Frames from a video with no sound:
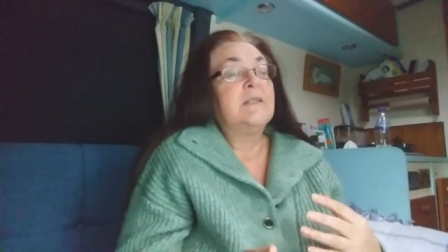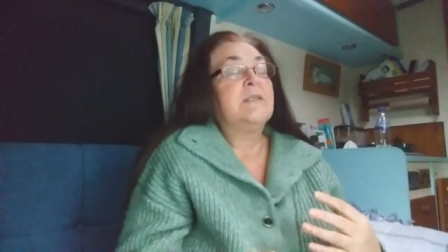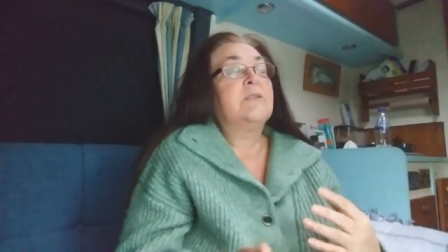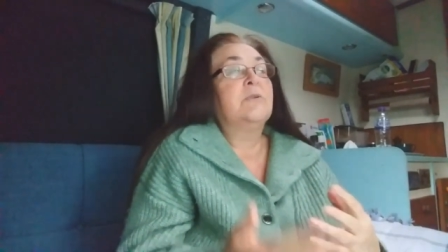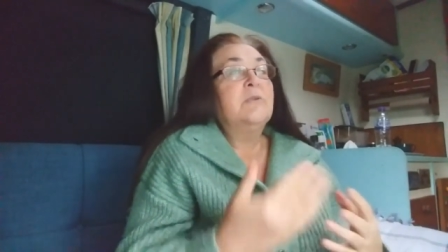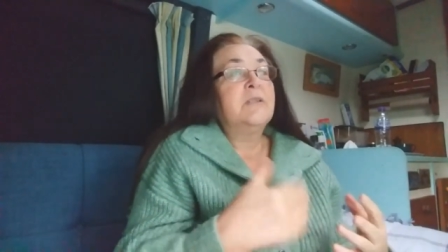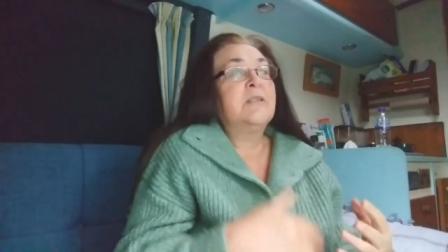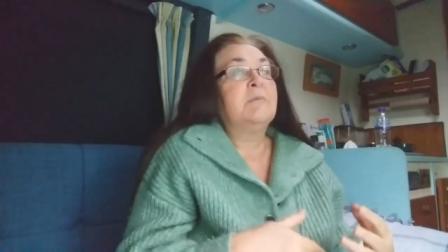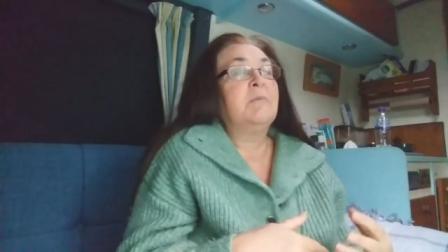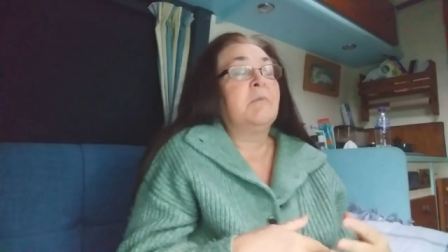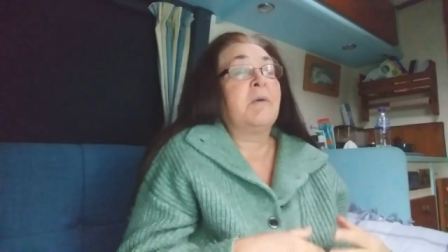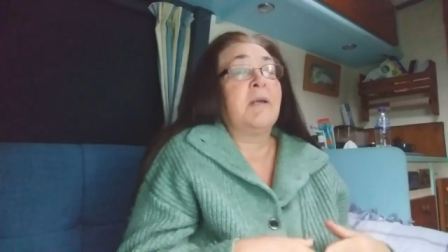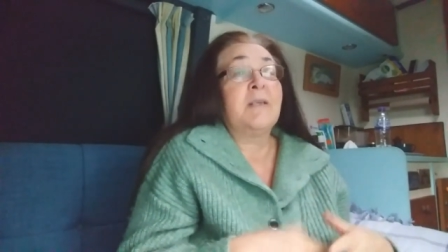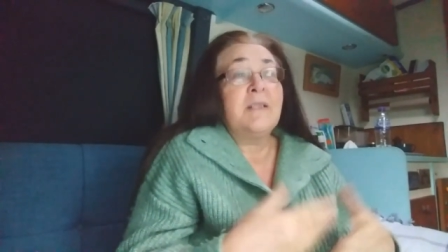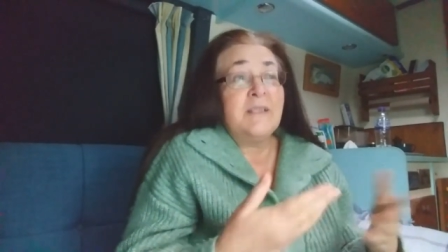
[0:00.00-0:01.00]
talking to me
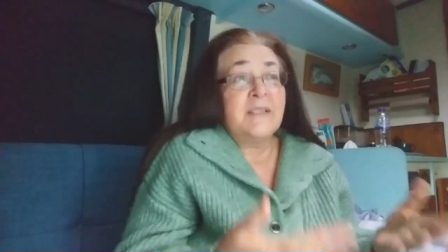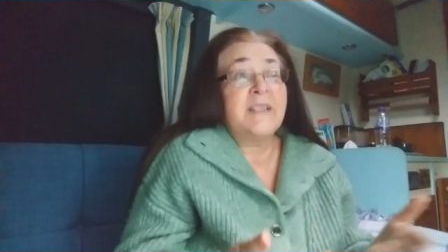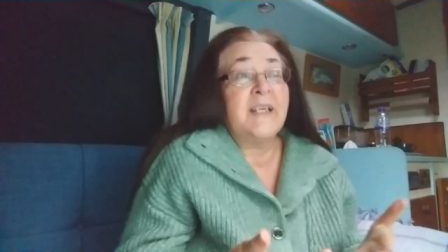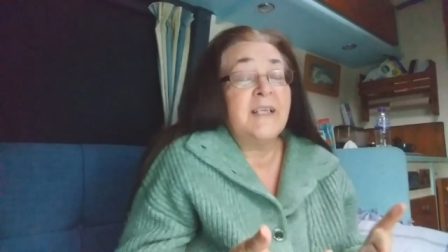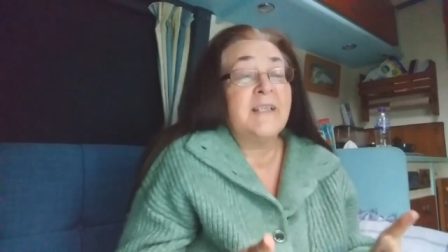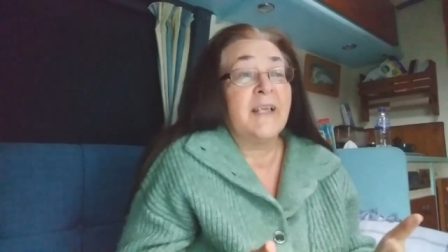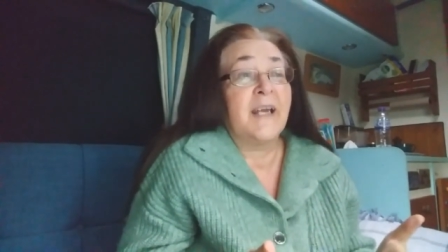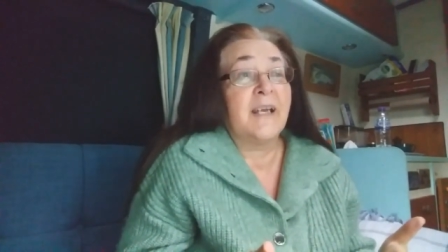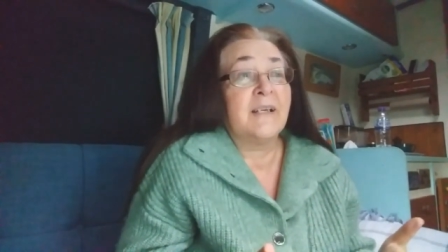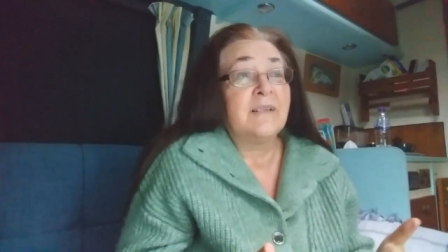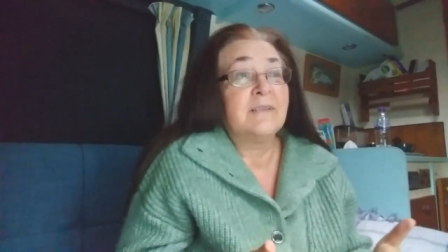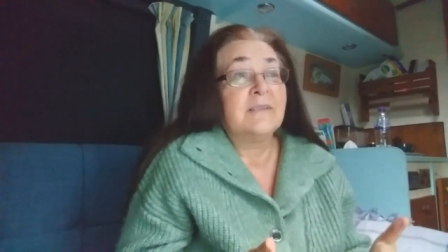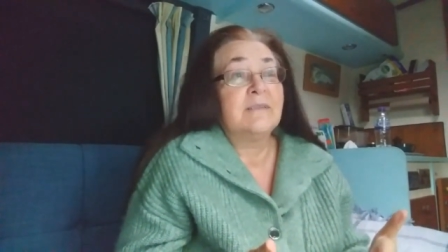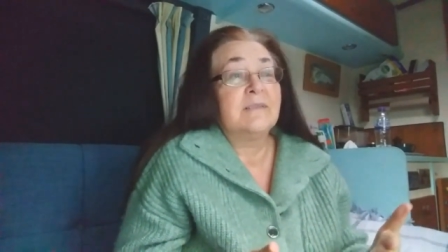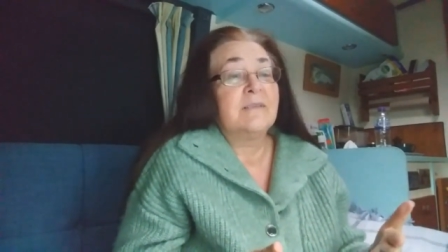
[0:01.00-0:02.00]
about it, then say that
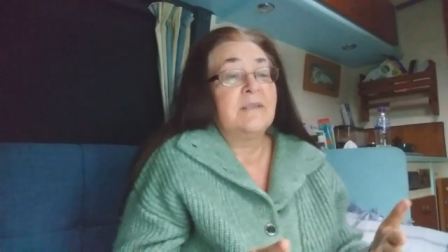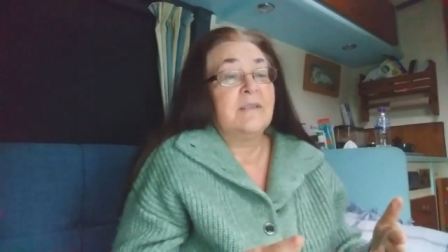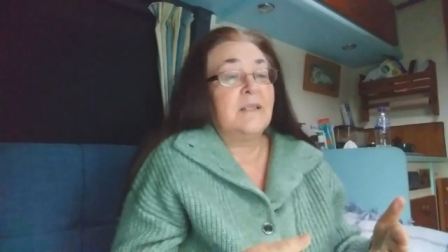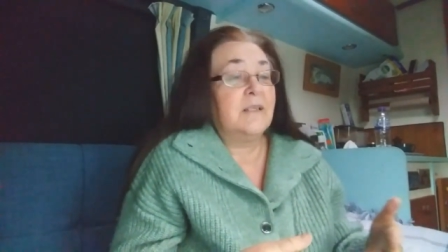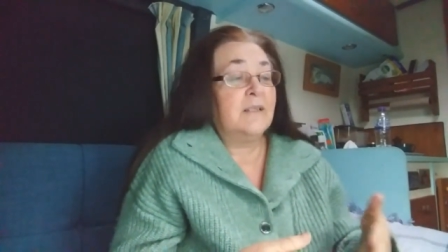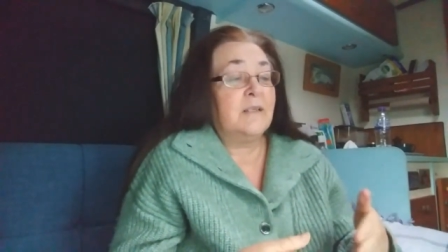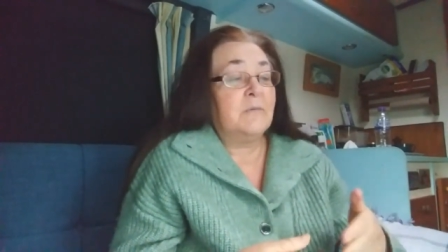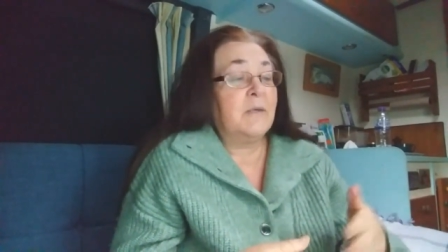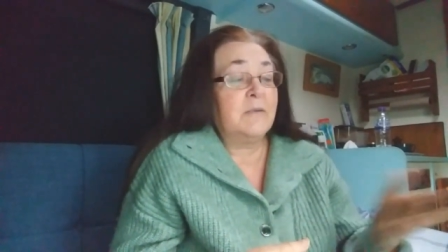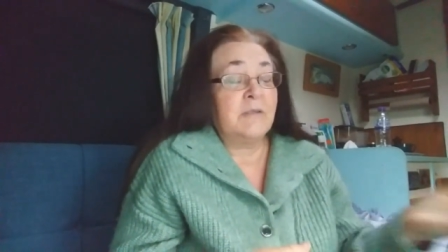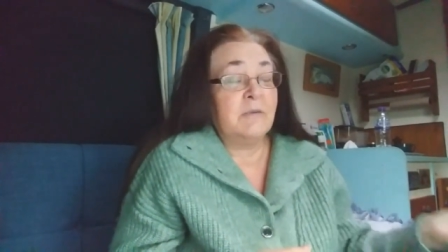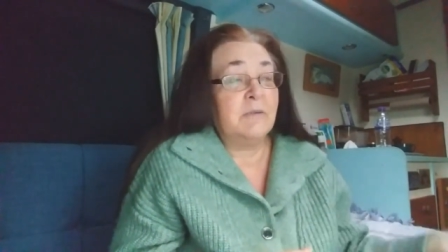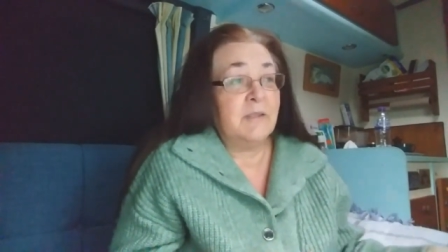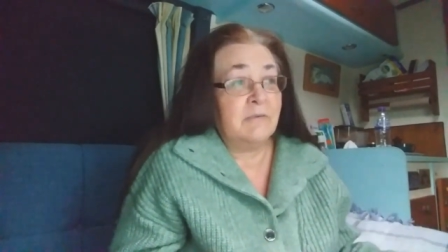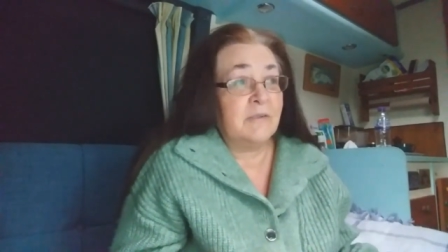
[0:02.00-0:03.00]
and I won't
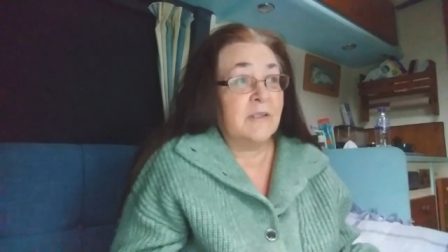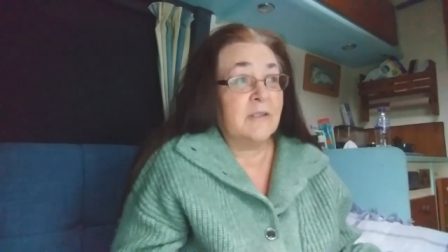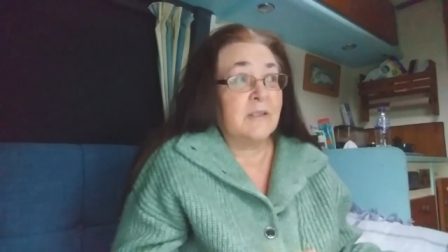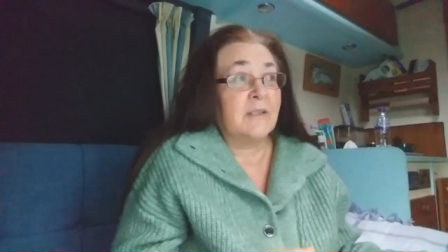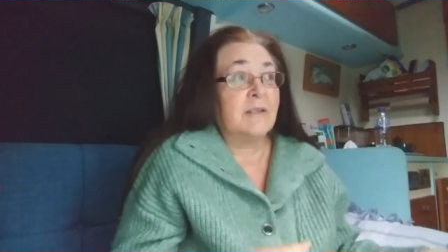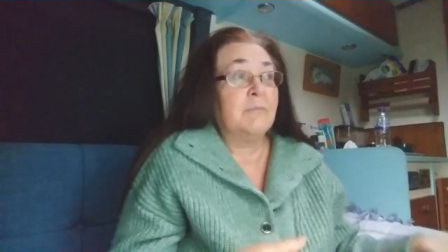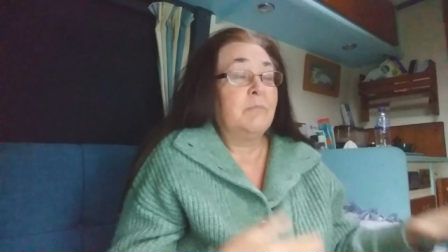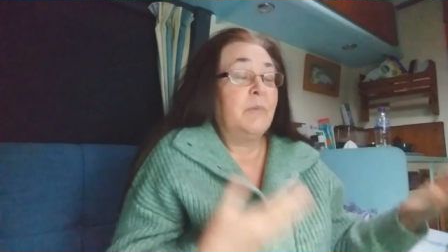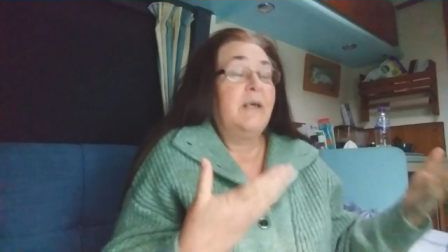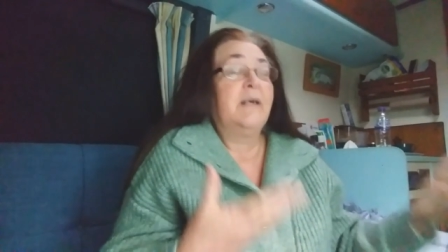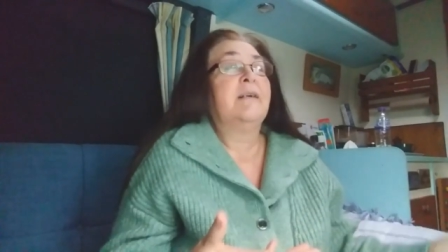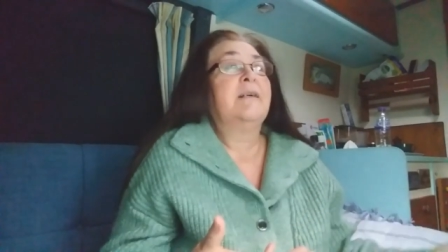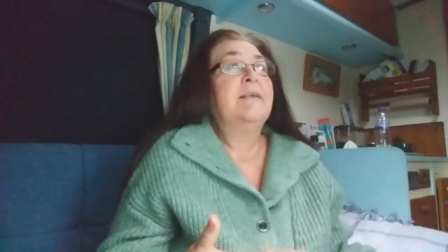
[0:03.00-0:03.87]
go any further. But